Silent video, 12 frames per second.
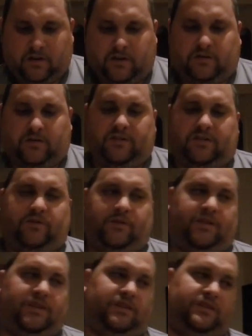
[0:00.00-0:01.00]
So this is
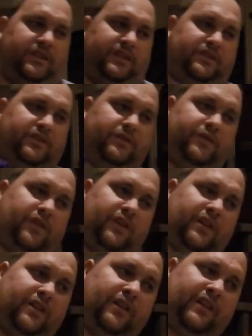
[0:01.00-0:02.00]
what it looks like so
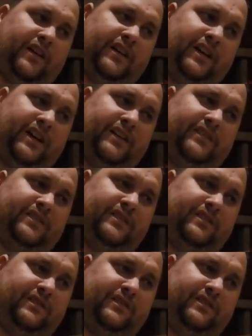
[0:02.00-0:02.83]
far, alright guys?